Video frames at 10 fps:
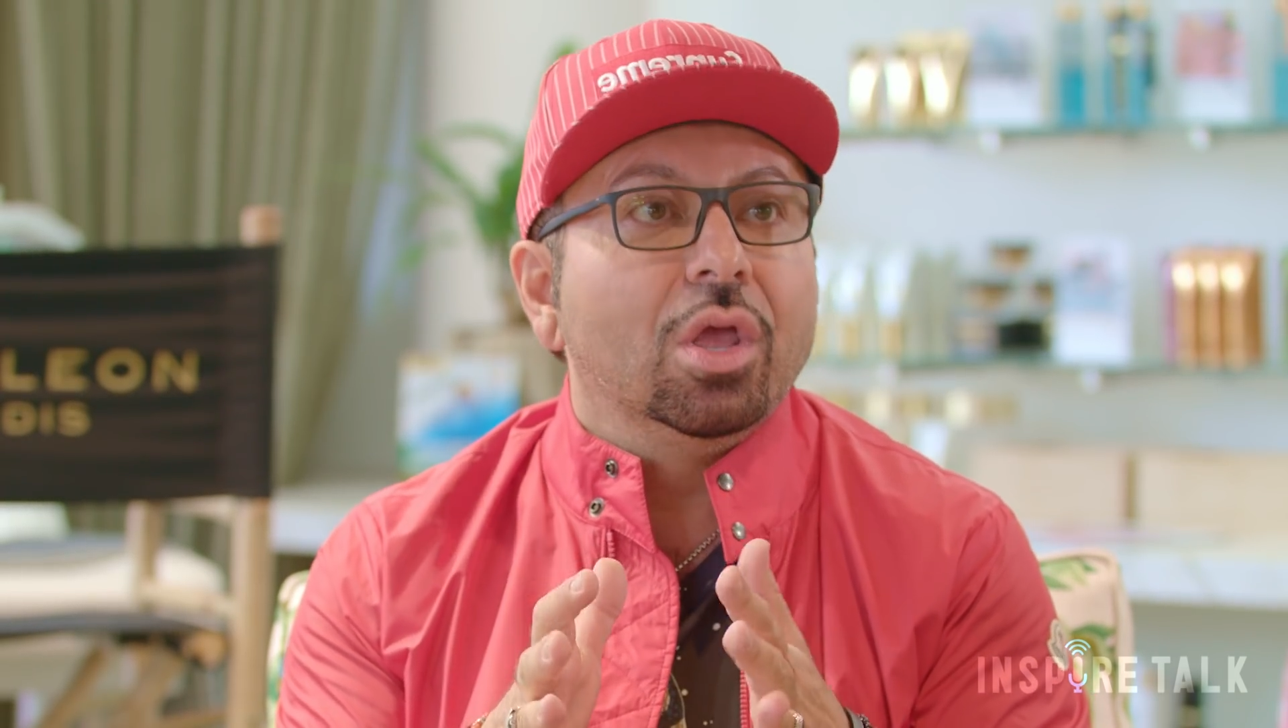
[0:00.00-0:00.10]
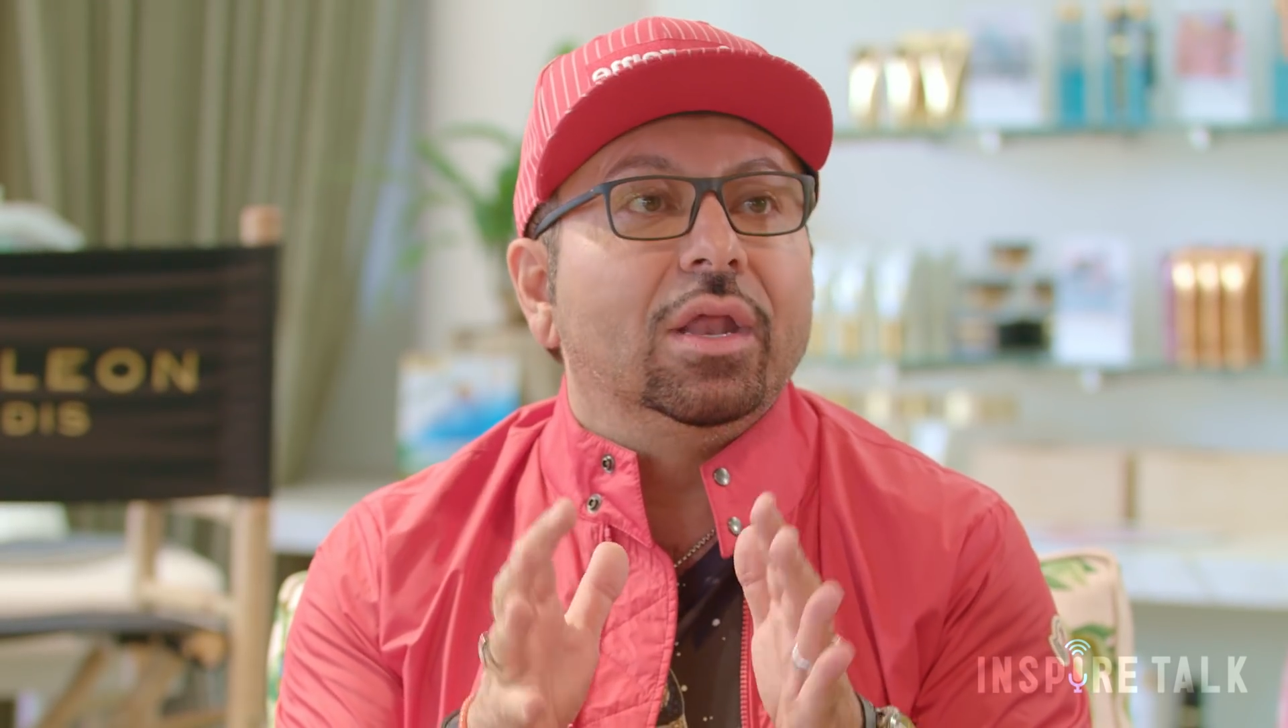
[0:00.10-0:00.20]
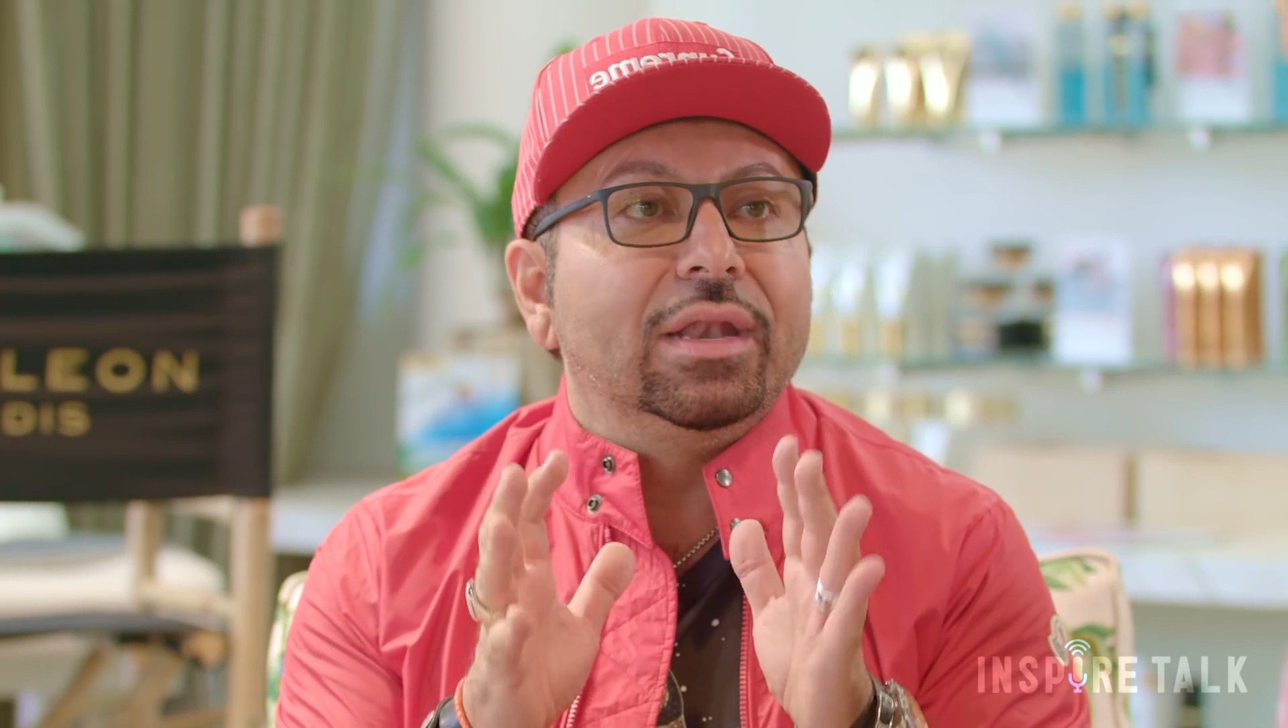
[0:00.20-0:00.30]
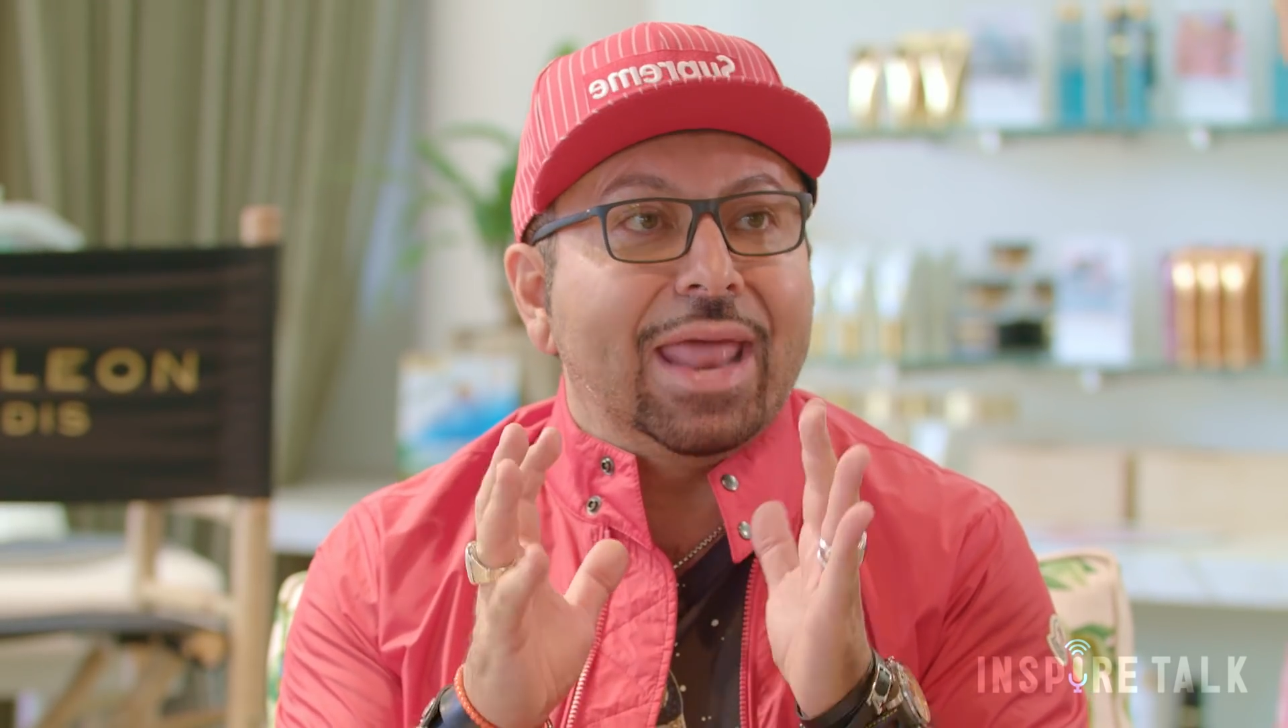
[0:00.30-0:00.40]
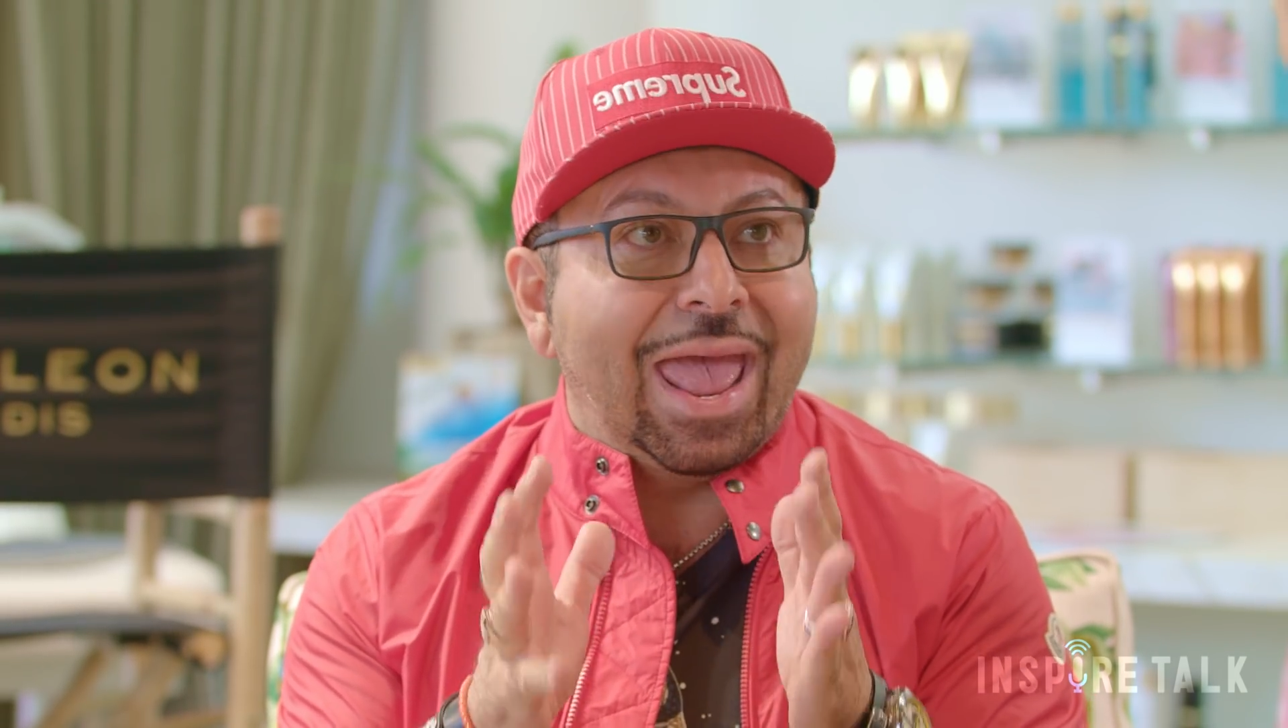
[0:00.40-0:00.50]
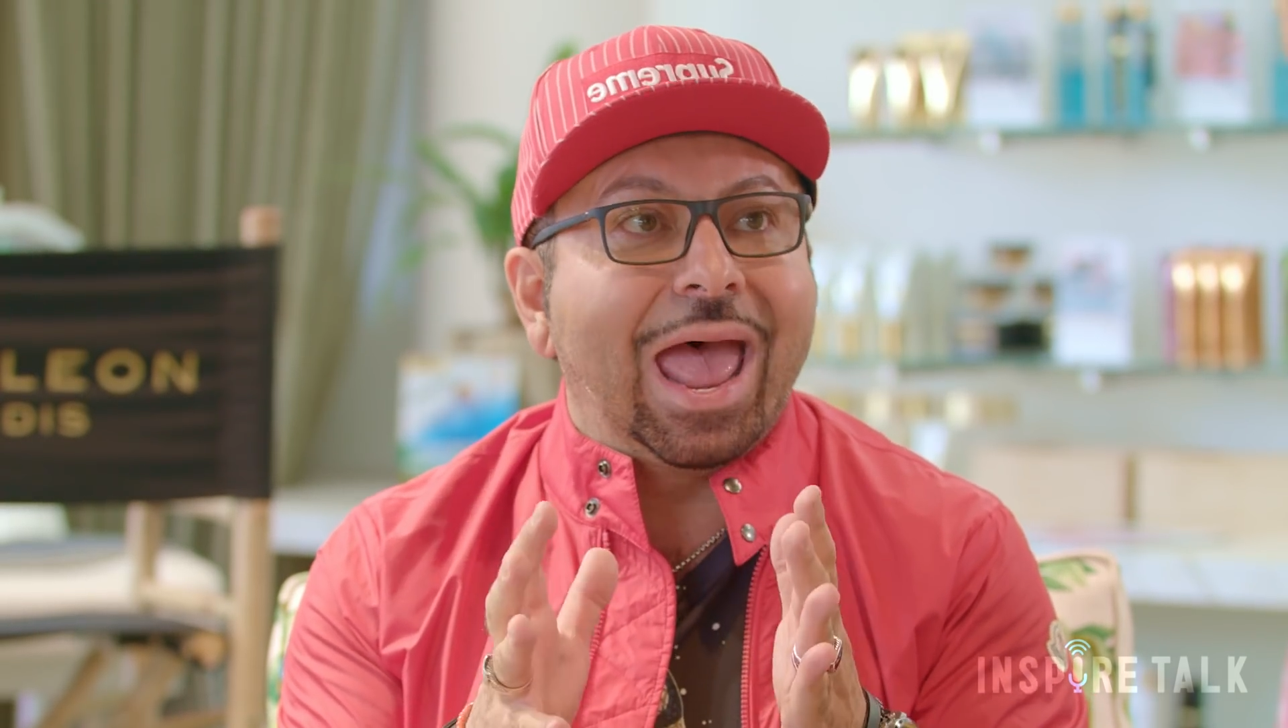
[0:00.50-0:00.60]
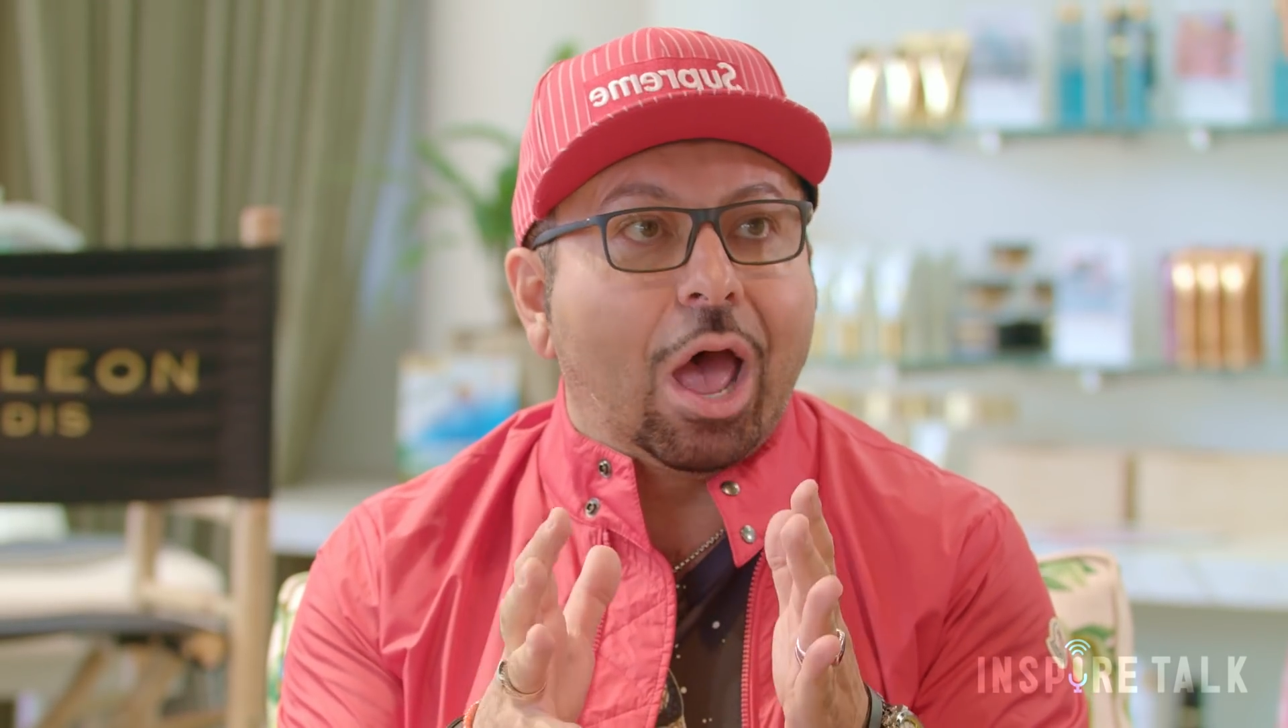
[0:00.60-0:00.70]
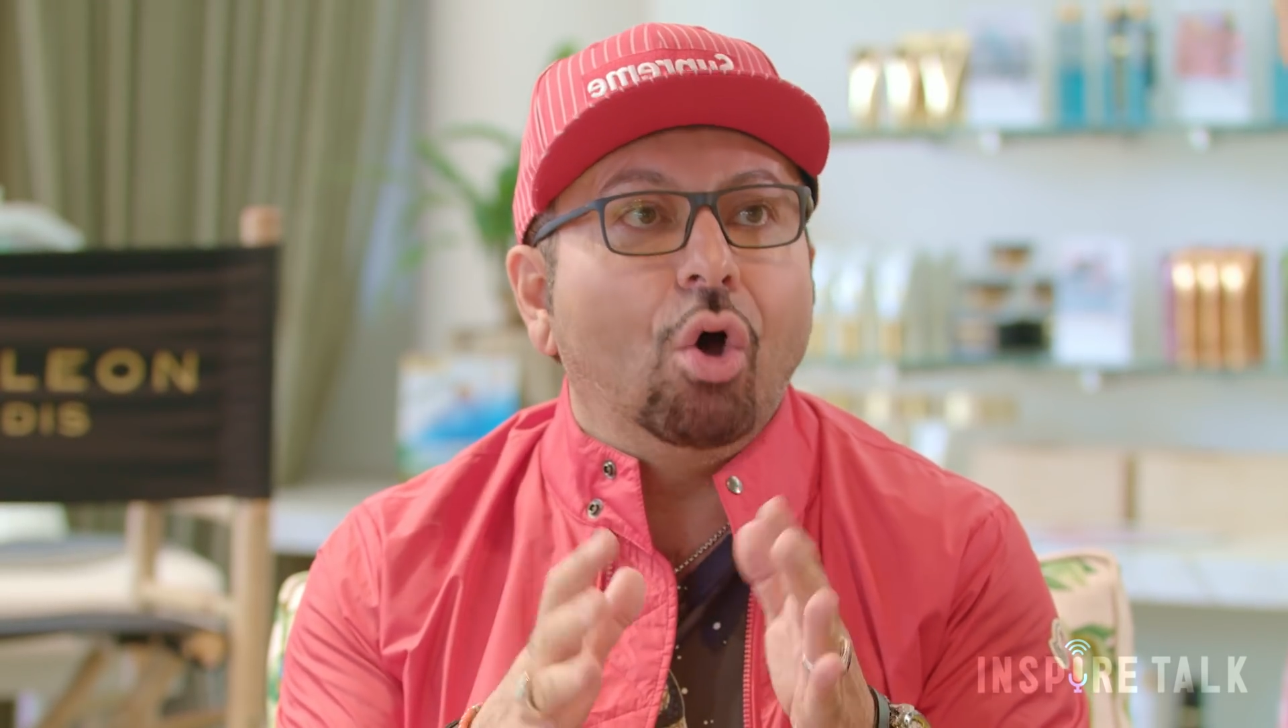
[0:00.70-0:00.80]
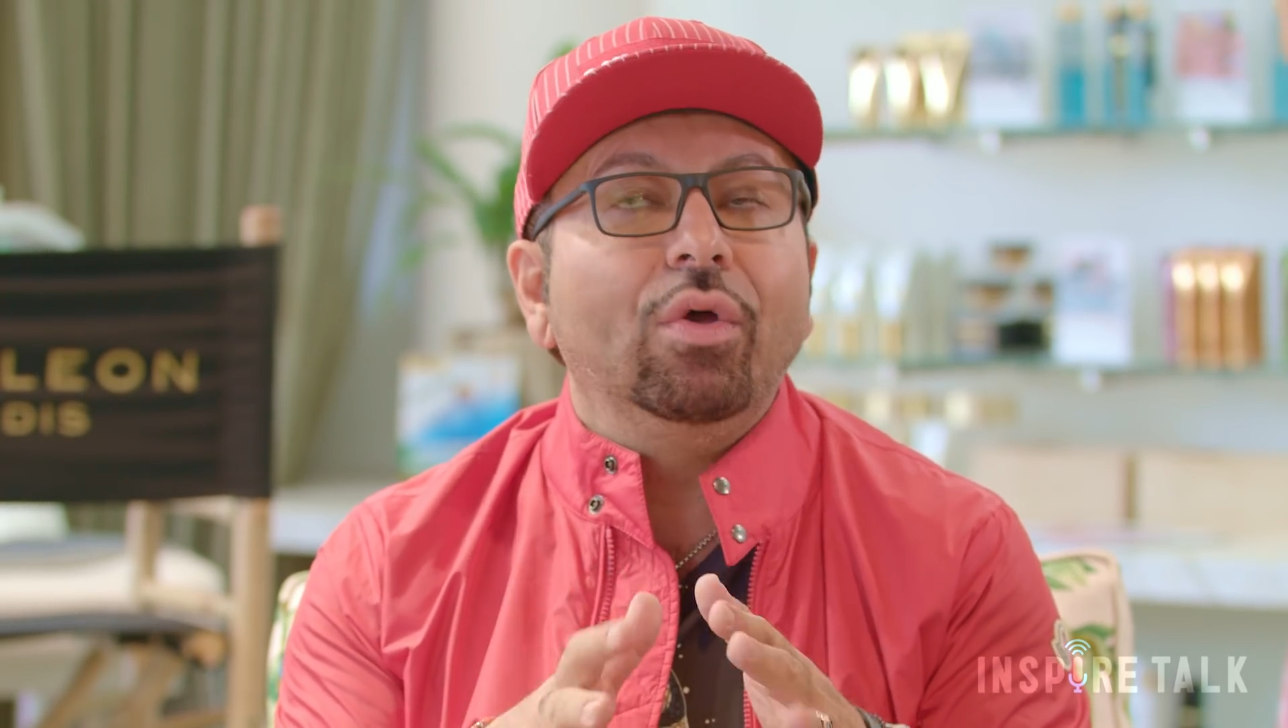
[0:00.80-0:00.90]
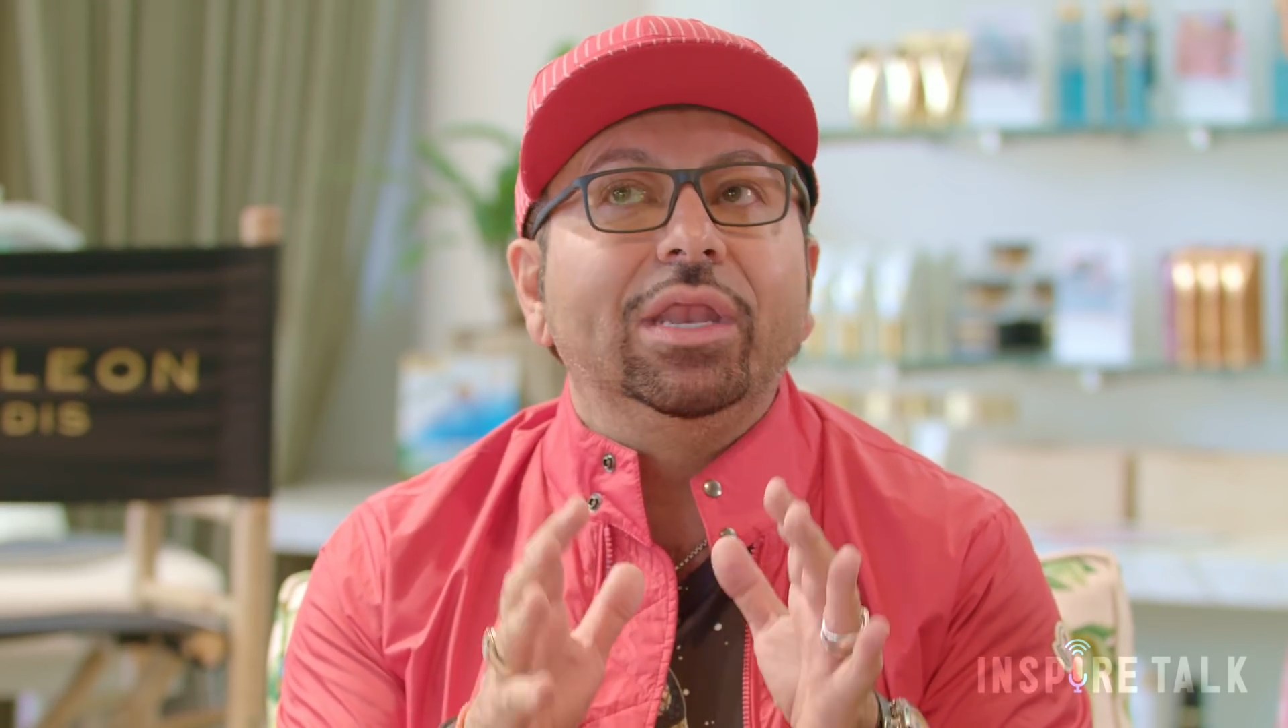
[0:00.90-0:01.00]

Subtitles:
now